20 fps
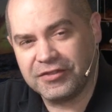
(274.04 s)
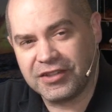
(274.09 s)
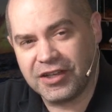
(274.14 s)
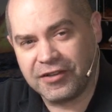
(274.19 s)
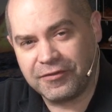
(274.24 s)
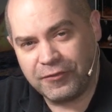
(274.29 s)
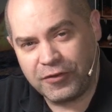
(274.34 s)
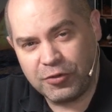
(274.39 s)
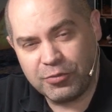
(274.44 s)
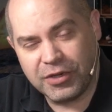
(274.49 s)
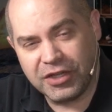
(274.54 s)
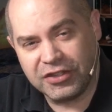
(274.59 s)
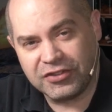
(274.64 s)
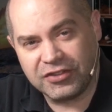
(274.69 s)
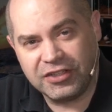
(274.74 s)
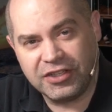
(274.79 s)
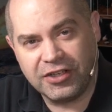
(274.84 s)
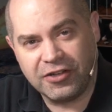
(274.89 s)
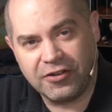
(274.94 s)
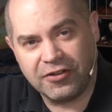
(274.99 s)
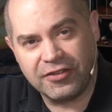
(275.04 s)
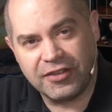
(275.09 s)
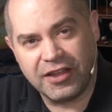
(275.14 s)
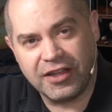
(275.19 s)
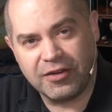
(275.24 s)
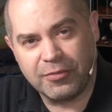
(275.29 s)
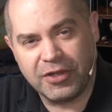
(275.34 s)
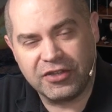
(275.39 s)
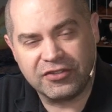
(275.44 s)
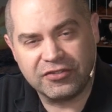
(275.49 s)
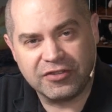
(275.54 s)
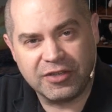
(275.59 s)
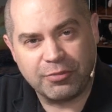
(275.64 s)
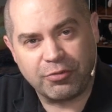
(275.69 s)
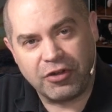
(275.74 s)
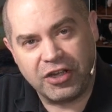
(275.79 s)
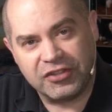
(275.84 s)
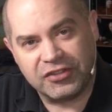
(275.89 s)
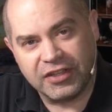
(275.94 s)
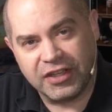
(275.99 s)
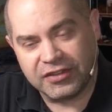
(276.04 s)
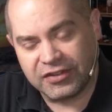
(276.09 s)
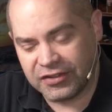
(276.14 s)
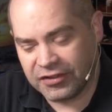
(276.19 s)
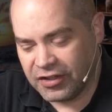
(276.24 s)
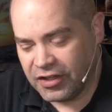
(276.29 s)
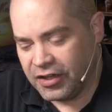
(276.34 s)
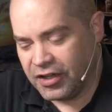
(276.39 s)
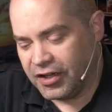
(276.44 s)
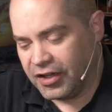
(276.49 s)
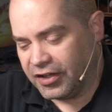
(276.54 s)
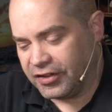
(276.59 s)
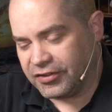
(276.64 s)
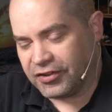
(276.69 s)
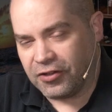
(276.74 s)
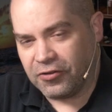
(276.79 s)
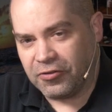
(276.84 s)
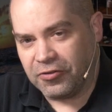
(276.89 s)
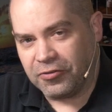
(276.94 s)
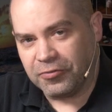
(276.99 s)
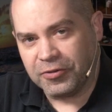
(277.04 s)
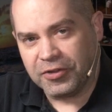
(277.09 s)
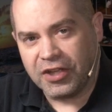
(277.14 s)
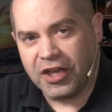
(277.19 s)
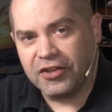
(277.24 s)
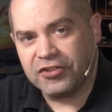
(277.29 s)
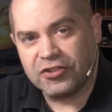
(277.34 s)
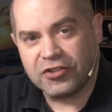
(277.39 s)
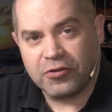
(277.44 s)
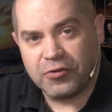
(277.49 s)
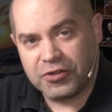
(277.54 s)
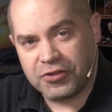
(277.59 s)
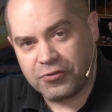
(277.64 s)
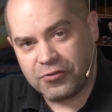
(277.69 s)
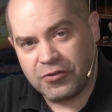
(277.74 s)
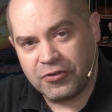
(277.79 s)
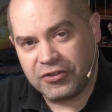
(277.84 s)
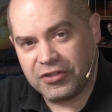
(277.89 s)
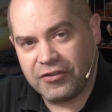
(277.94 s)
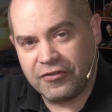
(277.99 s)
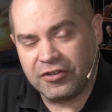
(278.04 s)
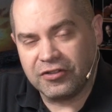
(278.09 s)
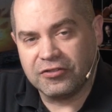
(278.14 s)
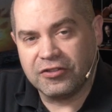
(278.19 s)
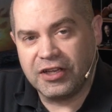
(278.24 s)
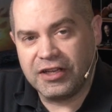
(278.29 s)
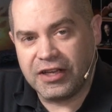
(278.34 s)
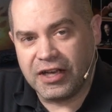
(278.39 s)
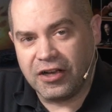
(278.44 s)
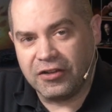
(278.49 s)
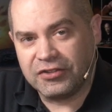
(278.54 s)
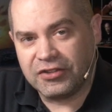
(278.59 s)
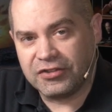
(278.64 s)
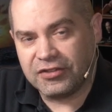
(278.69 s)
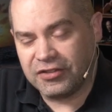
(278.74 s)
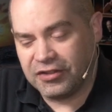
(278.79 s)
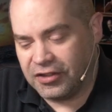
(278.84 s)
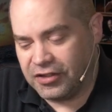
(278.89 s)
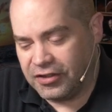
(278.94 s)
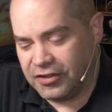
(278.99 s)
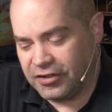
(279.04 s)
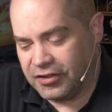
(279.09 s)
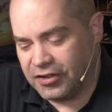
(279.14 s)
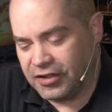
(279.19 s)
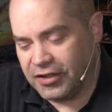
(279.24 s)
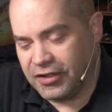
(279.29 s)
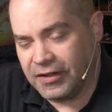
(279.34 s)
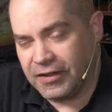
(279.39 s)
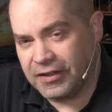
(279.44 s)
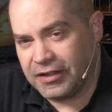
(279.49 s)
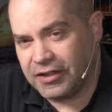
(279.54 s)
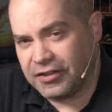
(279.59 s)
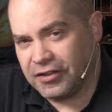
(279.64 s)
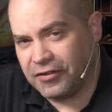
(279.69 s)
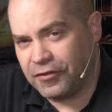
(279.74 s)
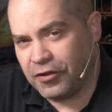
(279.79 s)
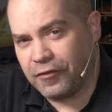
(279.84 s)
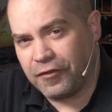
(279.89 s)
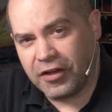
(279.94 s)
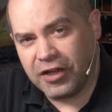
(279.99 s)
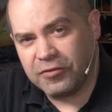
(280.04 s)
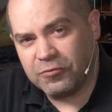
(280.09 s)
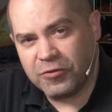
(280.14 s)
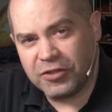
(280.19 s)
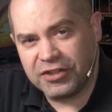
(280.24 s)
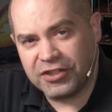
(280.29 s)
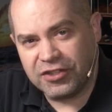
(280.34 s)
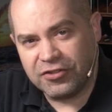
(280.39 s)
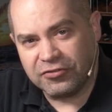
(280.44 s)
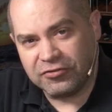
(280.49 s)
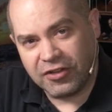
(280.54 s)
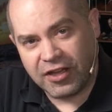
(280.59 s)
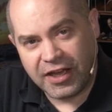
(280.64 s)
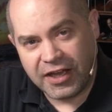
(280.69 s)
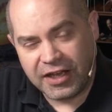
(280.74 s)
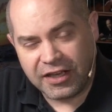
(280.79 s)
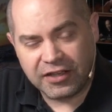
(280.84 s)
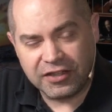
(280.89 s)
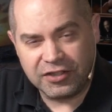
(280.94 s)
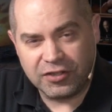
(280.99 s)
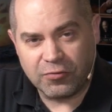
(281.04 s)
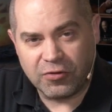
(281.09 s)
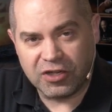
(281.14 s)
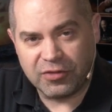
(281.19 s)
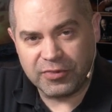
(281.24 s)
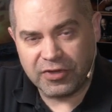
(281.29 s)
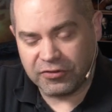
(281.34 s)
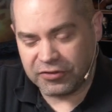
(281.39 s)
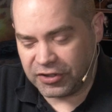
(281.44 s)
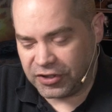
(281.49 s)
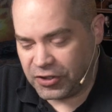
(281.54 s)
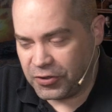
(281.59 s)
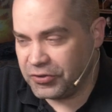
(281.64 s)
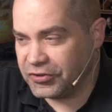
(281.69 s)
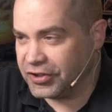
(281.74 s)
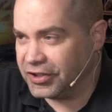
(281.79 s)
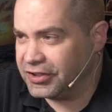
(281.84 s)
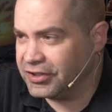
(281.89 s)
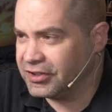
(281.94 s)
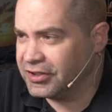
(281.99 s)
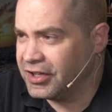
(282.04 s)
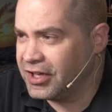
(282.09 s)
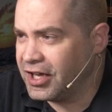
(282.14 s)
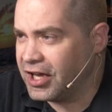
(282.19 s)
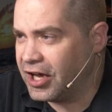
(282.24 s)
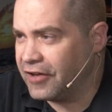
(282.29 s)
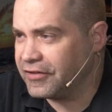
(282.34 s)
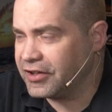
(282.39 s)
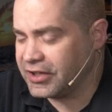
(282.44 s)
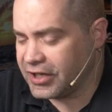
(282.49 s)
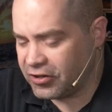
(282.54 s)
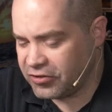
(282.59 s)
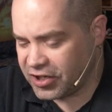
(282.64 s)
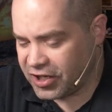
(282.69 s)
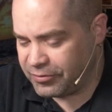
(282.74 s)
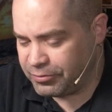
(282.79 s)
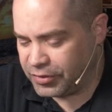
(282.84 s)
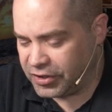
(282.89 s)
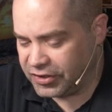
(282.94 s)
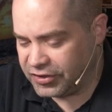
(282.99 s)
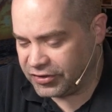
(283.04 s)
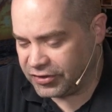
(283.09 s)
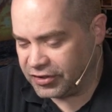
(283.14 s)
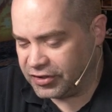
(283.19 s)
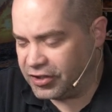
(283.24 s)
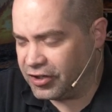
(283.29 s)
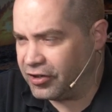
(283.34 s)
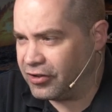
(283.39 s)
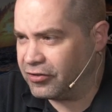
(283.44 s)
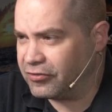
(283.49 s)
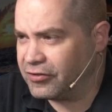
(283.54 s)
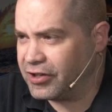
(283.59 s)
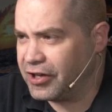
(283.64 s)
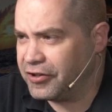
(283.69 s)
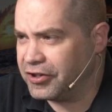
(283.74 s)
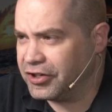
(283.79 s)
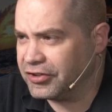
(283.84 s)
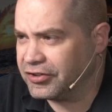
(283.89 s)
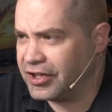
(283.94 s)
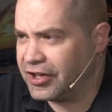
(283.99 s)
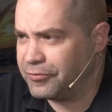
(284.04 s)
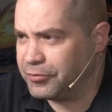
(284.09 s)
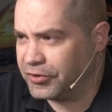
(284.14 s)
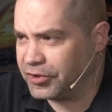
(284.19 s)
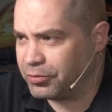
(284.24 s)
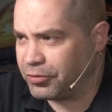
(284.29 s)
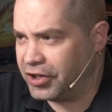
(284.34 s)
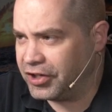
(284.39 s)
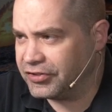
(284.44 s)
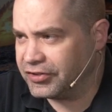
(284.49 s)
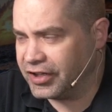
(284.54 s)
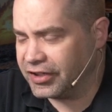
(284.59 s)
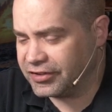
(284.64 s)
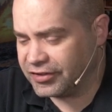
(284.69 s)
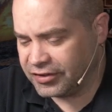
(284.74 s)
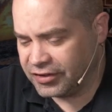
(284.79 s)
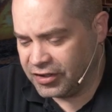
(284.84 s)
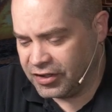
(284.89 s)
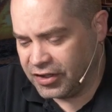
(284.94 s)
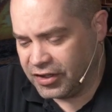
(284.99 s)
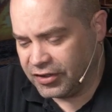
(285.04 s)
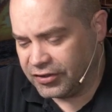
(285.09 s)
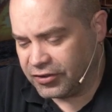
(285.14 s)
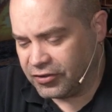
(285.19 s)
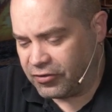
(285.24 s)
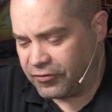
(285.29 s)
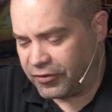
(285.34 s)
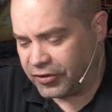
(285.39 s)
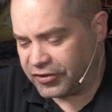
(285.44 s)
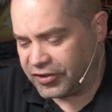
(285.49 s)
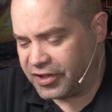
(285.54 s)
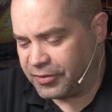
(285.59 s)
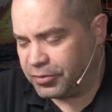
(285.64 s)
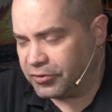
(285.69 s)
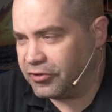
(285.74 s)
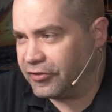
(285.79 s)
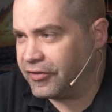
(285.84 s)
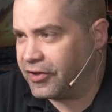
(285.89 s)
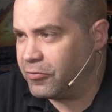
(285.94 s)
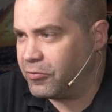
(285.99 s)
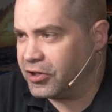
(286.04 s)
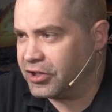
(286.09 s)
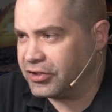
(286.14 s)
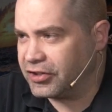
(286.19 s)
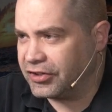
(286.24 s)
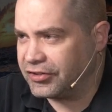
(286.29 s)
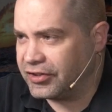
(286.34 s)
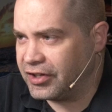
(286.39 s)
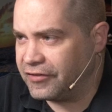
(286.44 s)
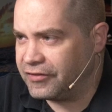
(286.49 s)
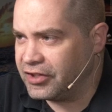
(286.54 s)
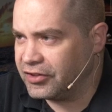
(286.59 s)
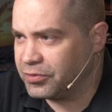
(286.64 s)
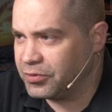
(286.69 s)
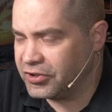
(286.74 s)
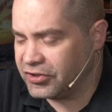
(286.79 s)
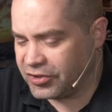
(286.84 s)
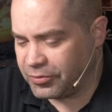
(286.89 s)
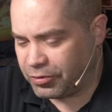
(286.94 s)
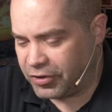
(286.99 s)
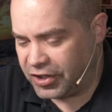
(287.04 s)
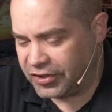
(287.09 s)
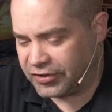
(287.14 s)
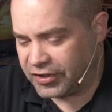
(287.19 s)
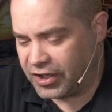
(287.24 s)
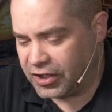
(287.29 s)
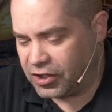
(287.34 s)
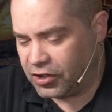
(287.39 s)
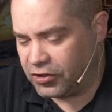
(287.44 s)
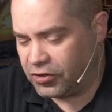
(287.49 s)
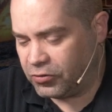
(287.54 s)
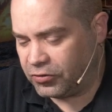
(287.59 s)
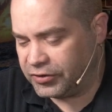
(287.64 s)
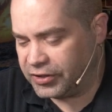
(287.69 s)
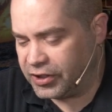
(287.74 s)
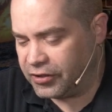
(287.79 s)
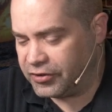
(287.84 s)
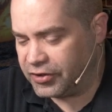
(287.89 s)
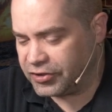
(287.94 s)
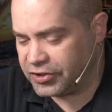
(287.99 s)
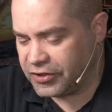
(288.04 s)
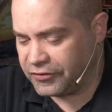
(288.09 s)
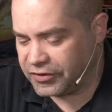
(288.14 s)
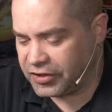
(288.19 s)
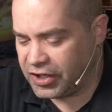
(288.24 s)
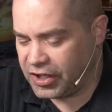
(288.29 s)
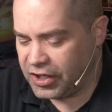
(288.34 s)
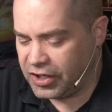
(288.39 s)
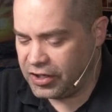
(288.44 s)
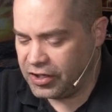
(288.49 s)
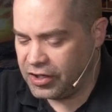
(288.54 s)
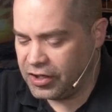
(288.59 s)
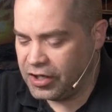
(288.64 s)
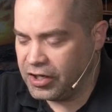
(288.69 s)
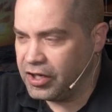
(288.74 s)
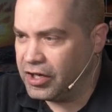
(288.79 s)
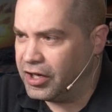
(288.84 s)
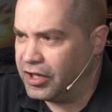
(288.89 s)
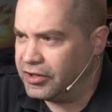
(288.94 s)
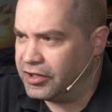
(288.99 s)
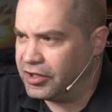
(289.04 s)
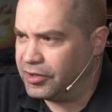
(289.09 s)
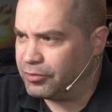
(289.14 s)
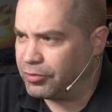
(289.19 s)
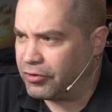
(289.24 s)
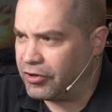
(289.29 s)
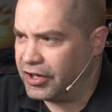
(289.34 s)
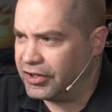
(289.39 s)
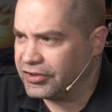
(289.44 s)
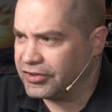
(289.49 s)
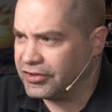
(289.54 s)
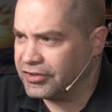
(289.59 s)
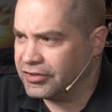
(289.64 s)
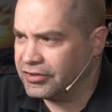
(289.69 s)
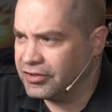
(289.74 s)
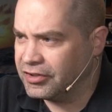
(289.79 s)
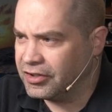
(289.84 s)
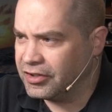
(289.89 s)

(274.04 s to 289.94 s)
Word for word: a few buttons in here that basically presets. So as you're going through those different layouts, if you find one that you like and you want to be able to use it, I've now got buttons in here that allow you to save them as presets. So for example, if I wanted to save this one as a preset, I'd hold down the Shift key and then press